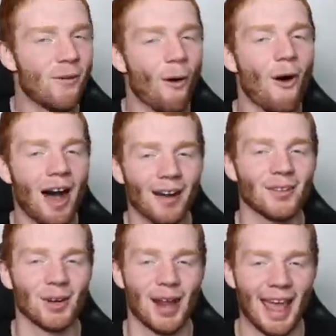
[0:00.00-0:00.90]

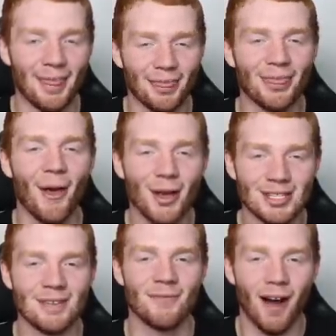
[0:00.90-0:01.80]

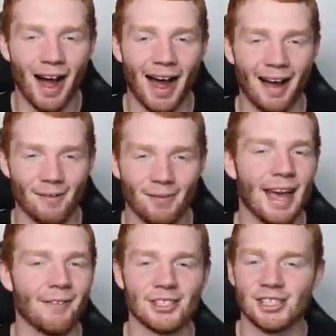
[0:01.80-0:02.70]
435. He
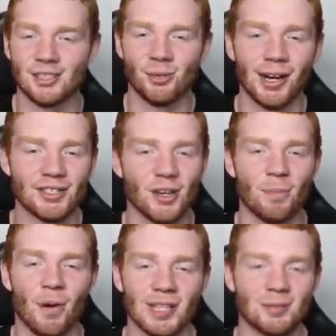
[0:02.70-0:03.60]
averages 22
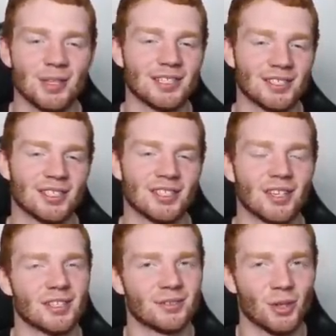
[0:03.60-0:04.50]
points, but this is just
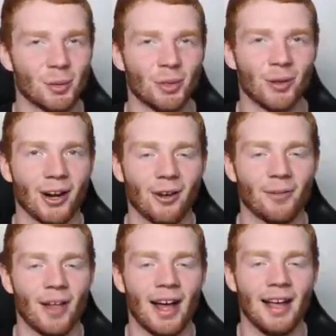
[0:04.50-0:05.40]
because of Triple Threat
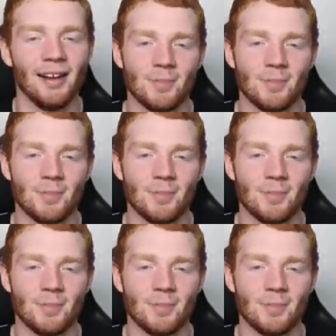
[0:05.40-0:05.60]
offline.